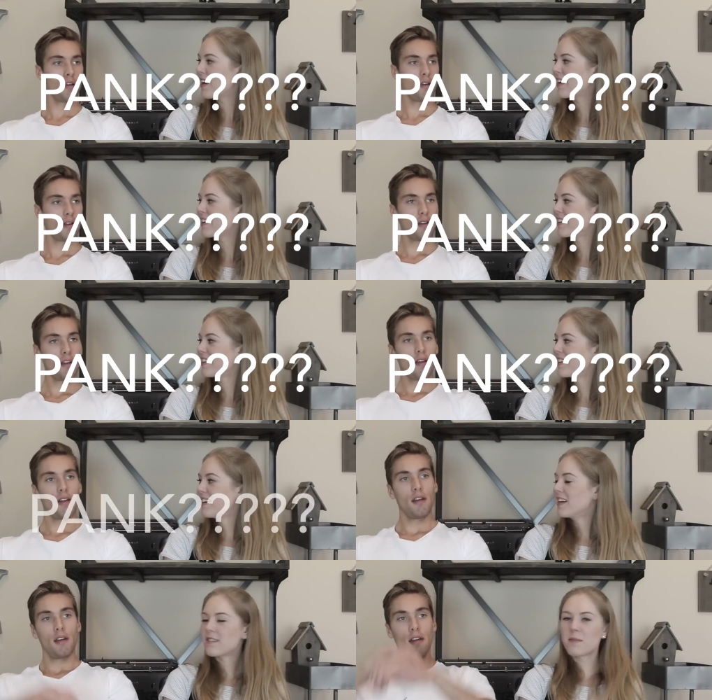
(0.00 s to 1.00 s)
Speaker 1: Prank.
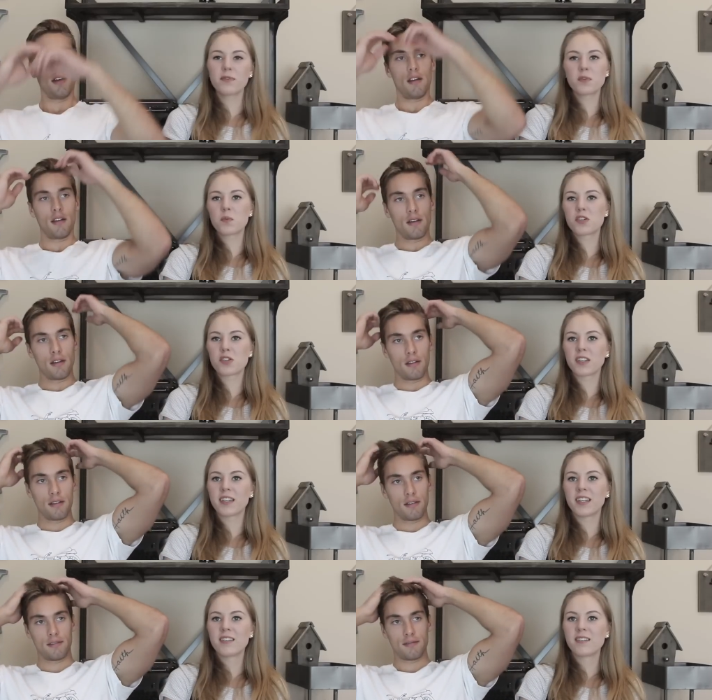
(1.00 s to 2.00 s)
Some of them we shouldn't
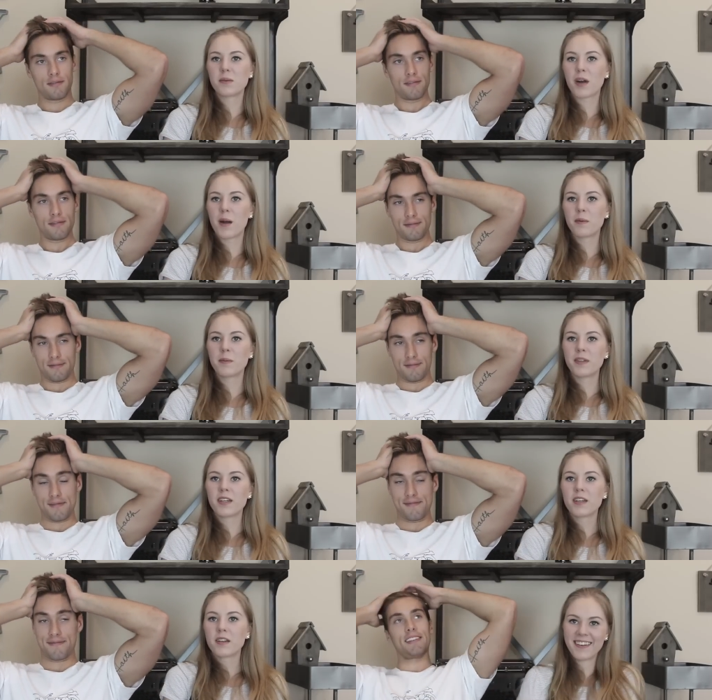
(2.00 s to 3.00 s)
get into,
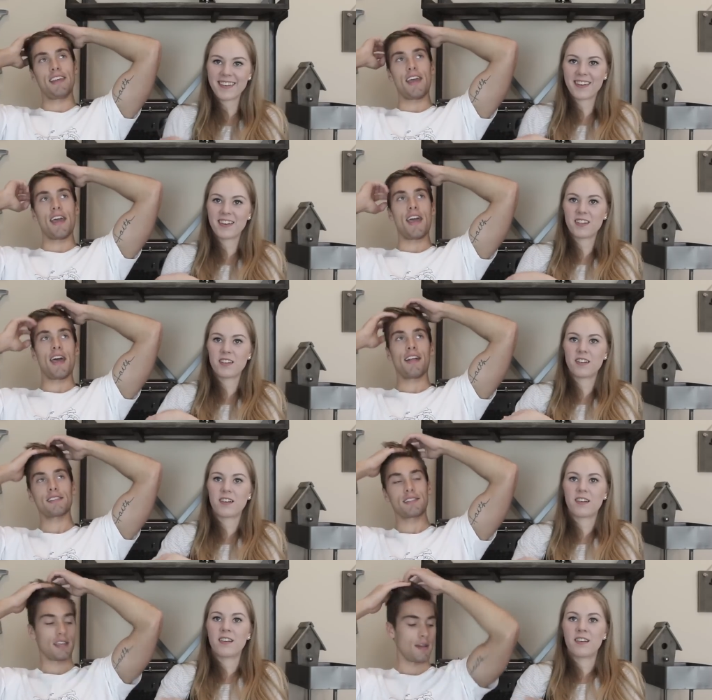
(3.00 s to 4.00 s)
probably.
Speaker 2: Yeah,
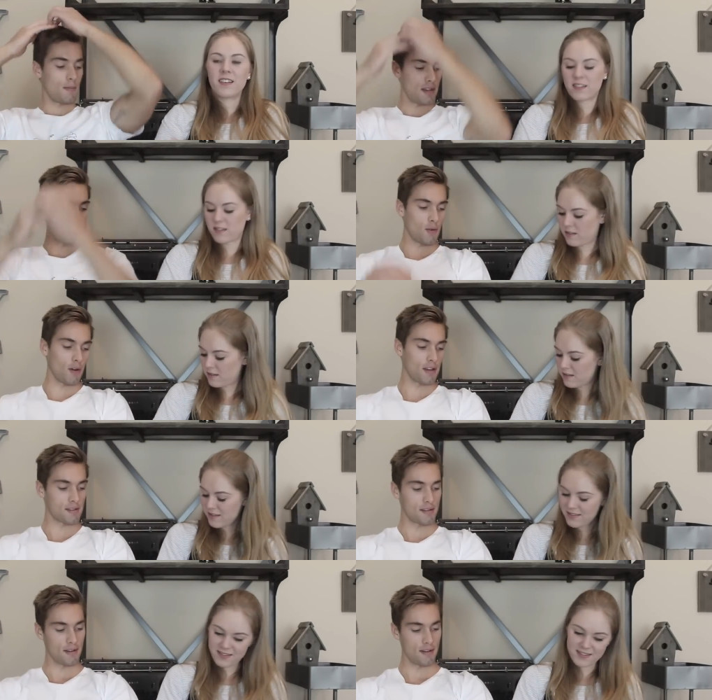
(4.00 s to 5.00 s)
let's skip this
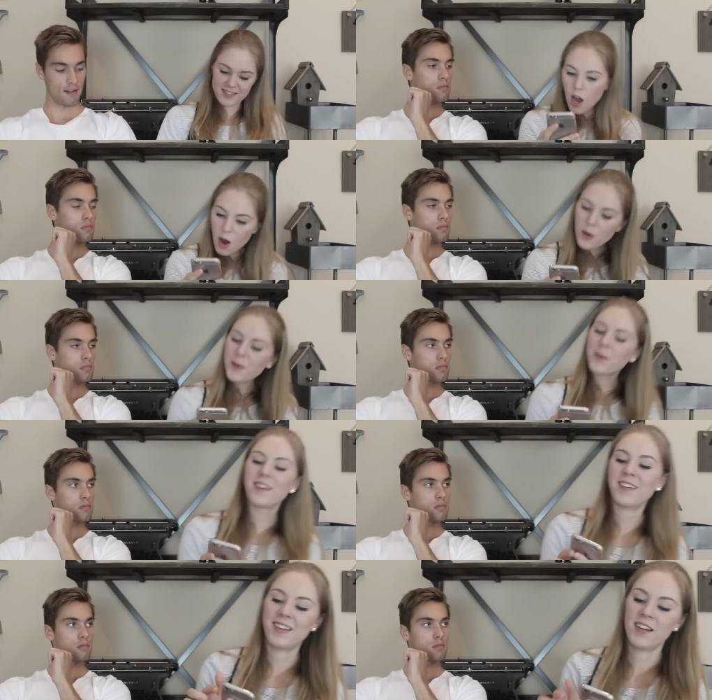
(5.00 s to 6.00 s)
question.
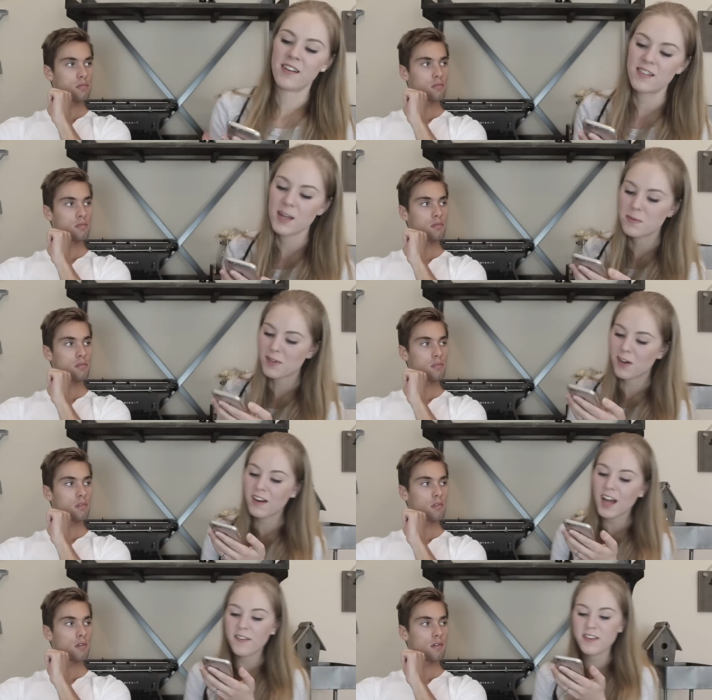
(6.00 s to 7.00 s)
Speaker 1: Oh, Tips
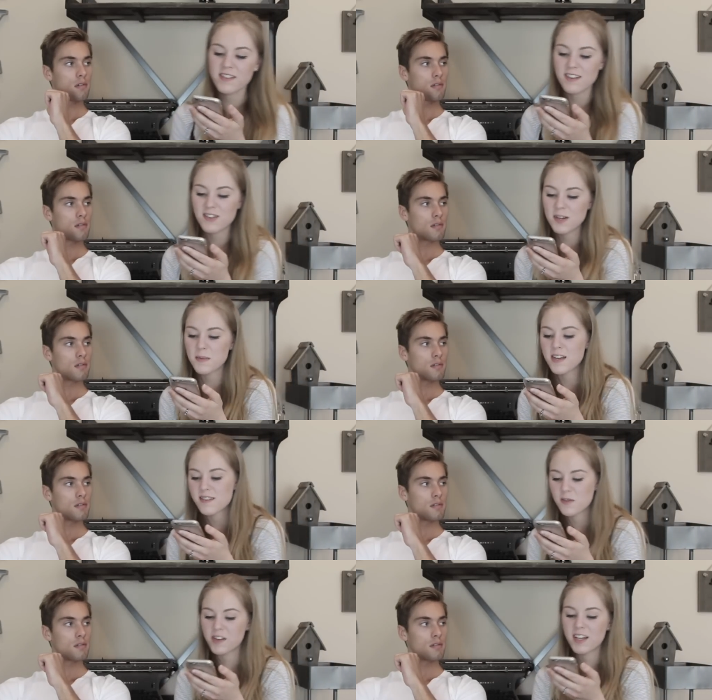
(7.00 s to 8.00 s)
on having such an
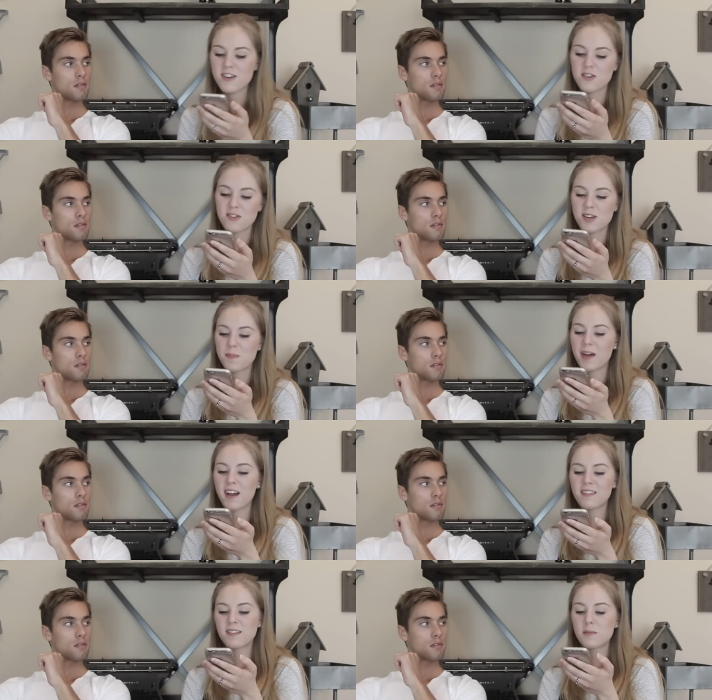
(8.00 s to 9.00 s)
amazing relationship as